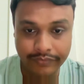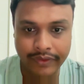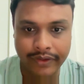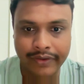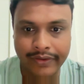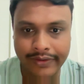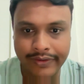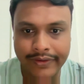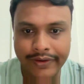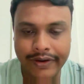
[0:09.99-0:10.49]

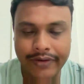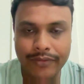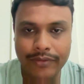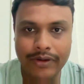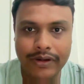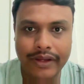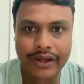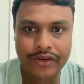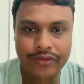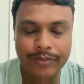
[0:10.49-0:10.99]

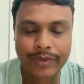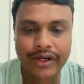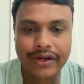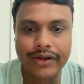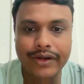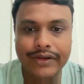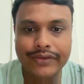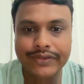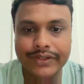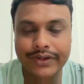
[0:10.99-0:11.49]
retrieval
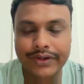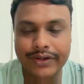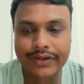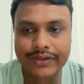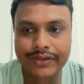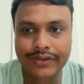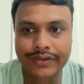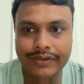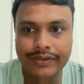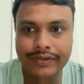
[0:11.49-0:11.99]
augmented
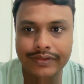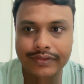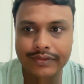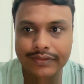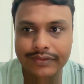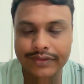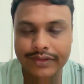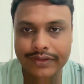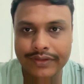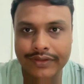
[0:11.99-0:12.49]
generation
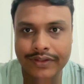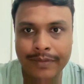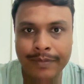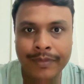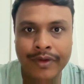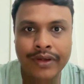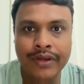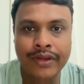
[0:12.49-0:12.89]
system.